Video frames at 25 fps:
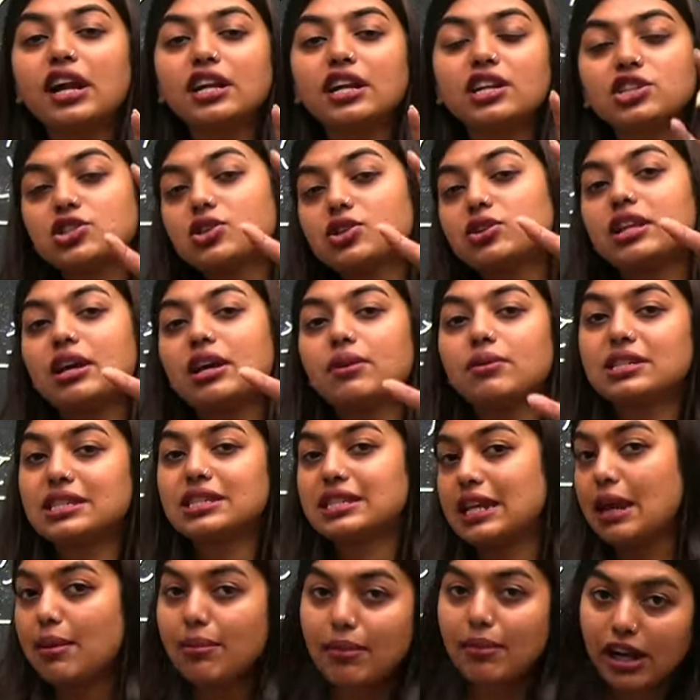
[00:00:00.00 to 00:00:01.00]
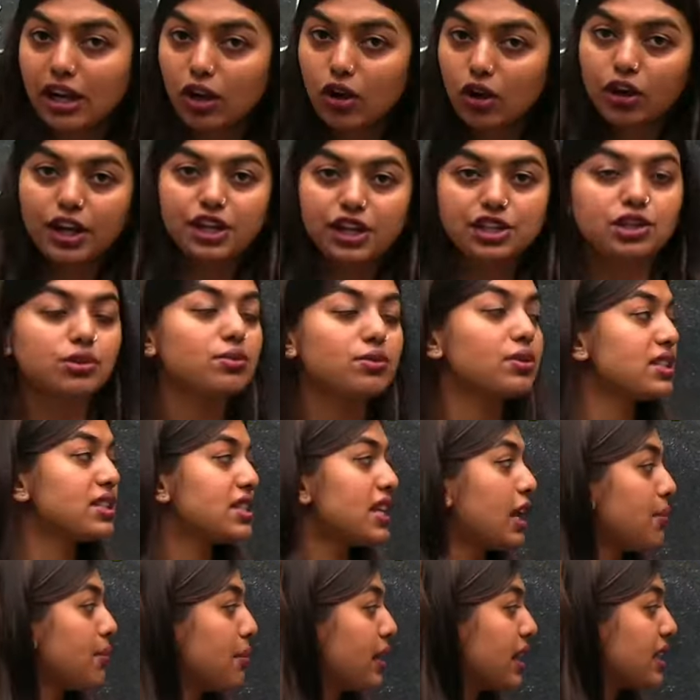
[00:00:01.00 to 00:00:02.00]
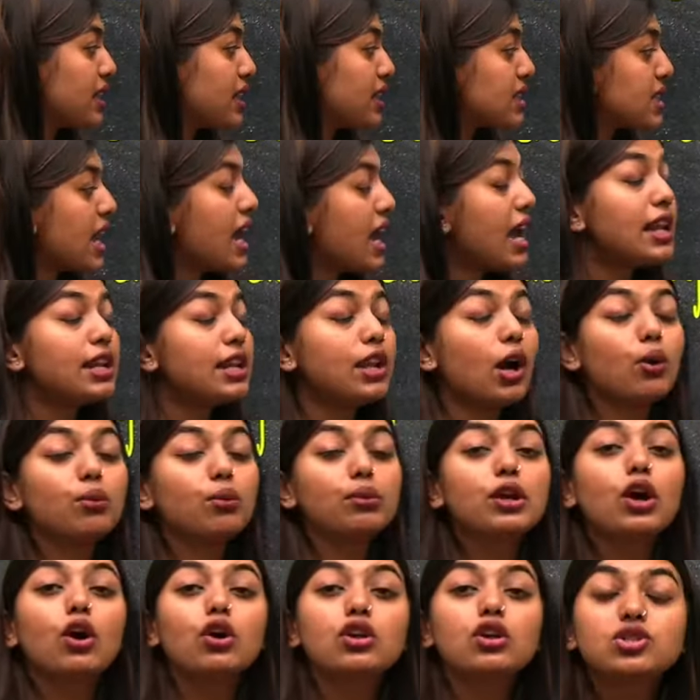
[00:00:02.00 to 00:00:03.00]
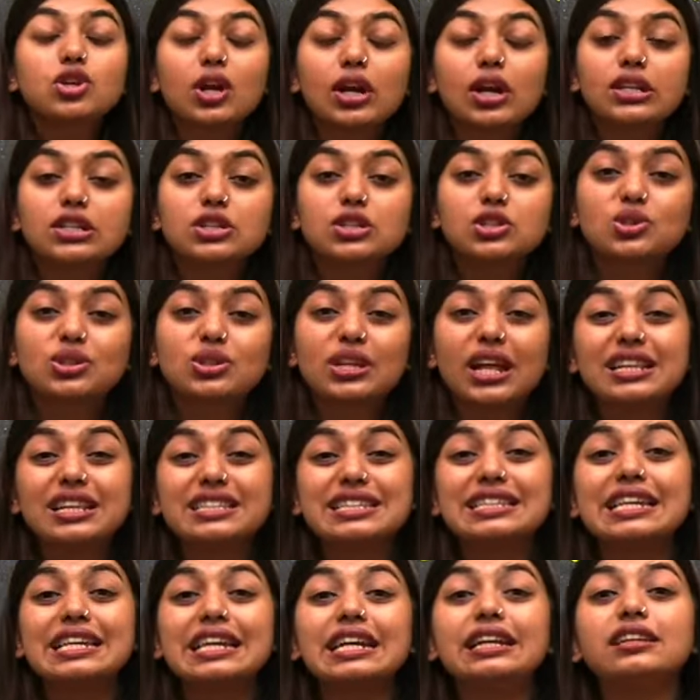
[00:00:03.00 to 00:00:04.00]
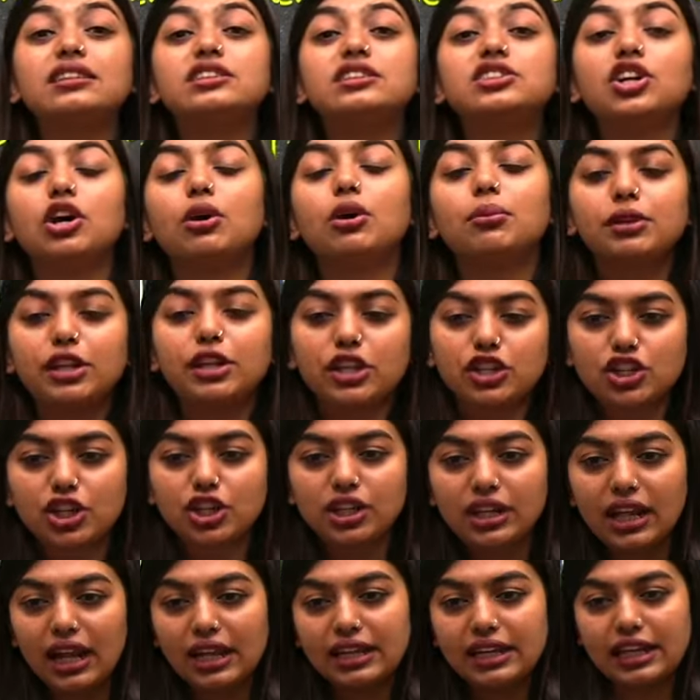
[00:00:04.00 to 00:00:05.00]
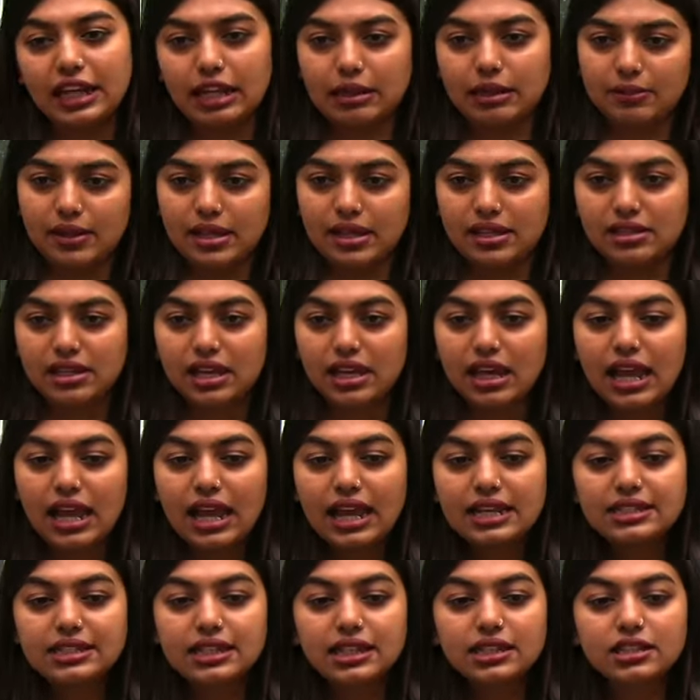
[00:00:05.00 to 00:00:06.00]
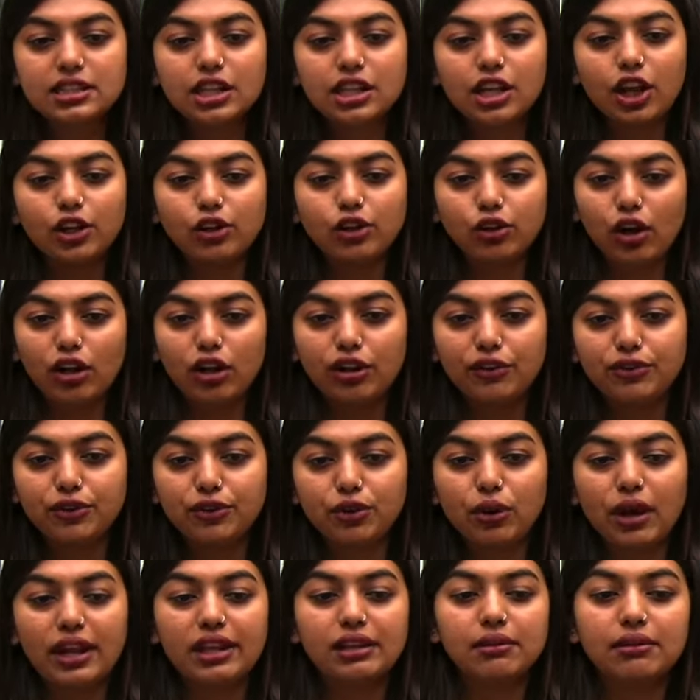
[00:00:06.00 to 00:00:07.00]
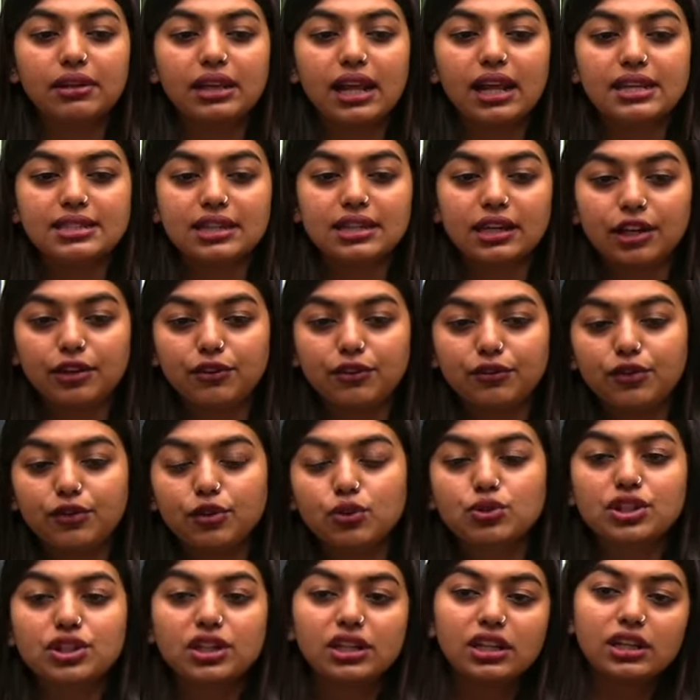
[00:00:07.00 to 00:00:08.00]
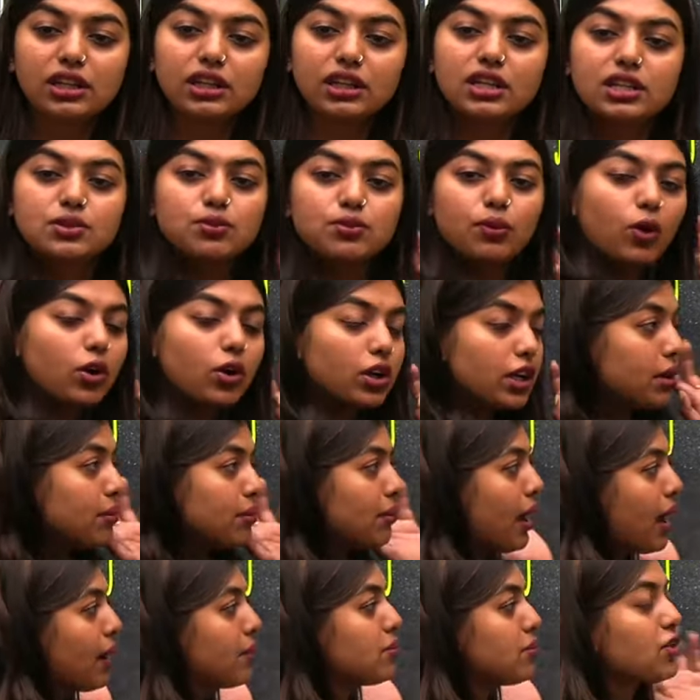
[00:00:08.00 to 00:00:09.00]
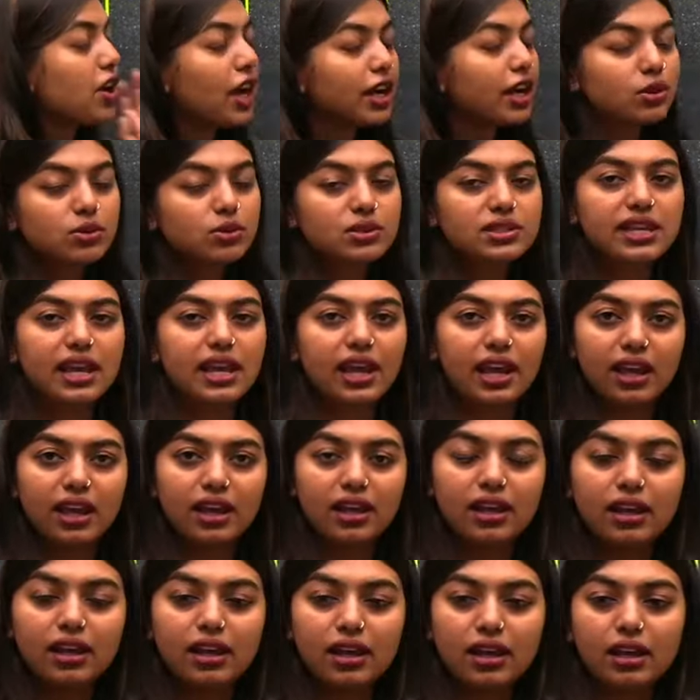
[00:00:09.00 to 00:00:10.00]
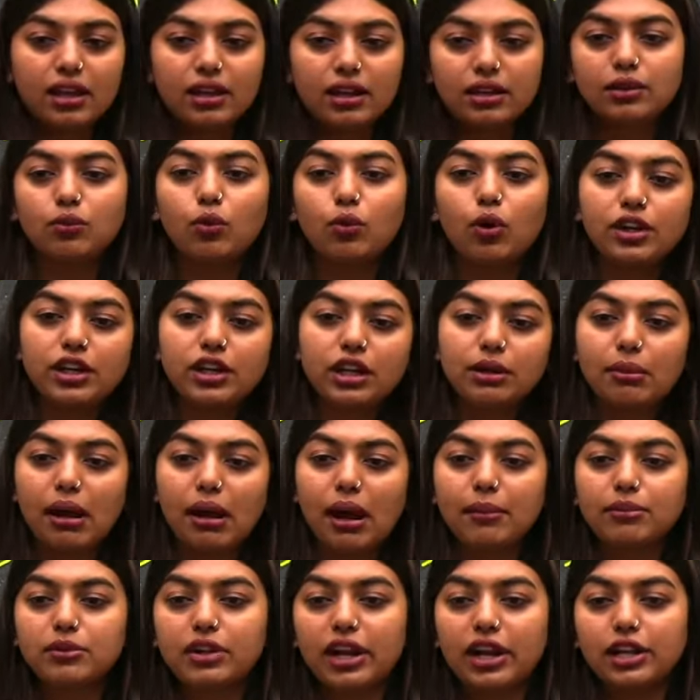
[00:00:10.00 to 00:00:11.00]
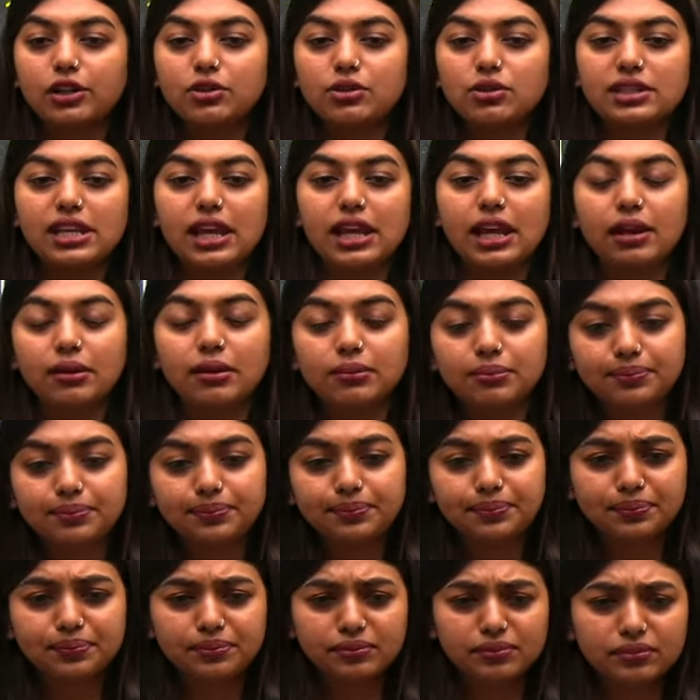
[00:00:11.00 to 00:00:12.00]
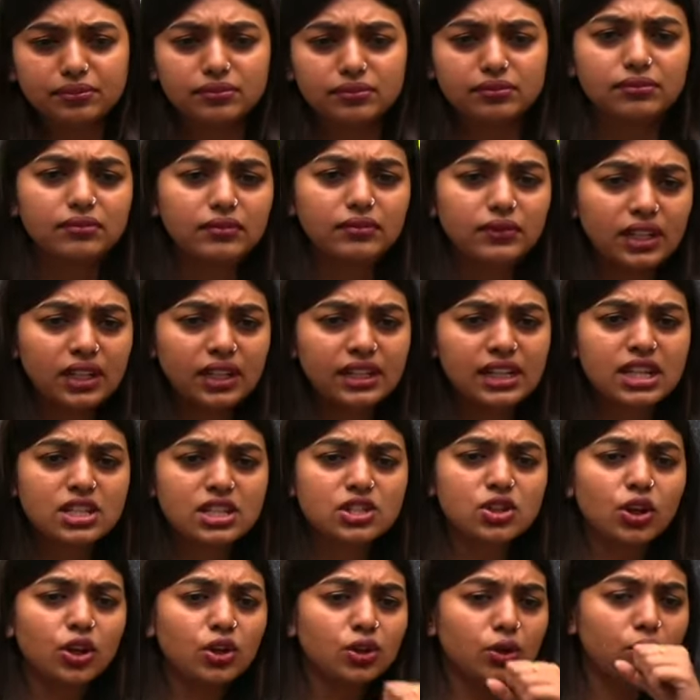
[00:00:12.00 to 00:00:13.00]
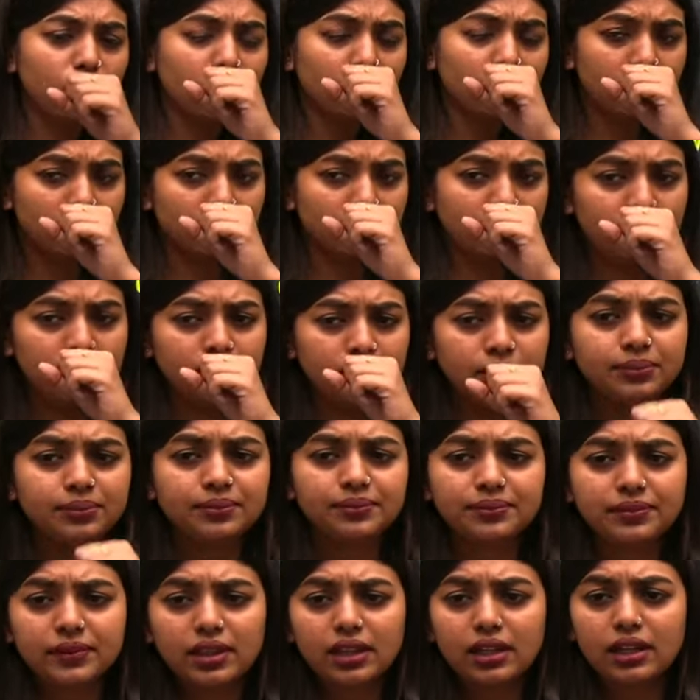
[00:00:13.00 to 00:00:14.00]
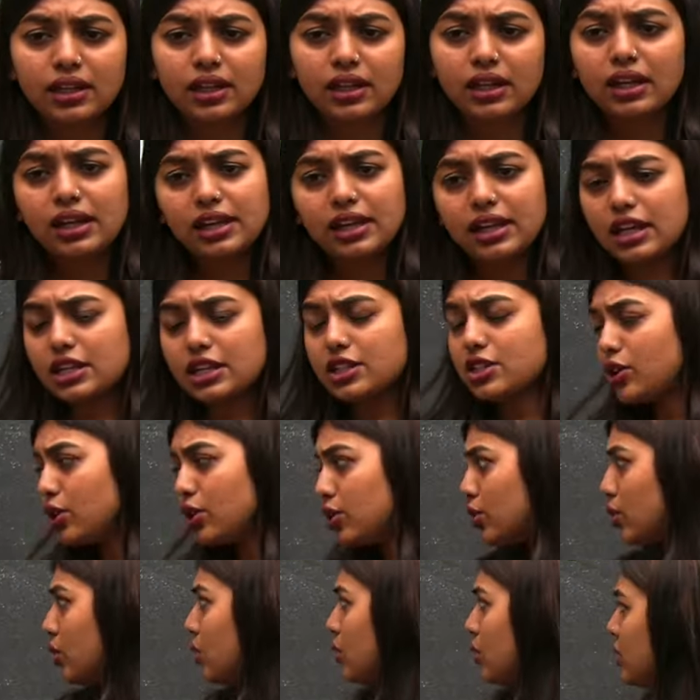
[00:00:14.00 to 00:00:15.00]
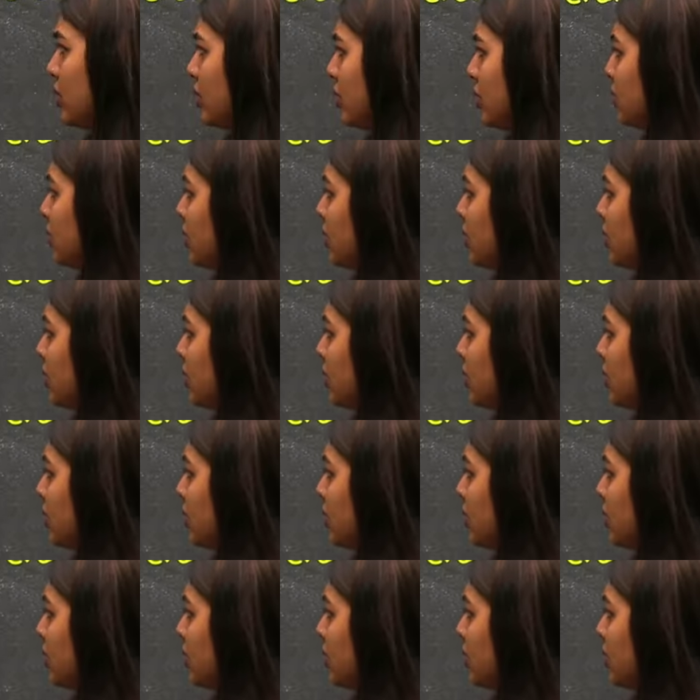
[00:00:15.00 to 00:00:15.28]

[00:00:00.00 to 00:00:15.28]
we understood there was stem elongation was done by this. Now, we also understood that seed germination can take place. Is this clear to all of you? Anyone has a confusion in this? What did ma'am try to say? What did ma'am try to say? Yes or no? Yes or no?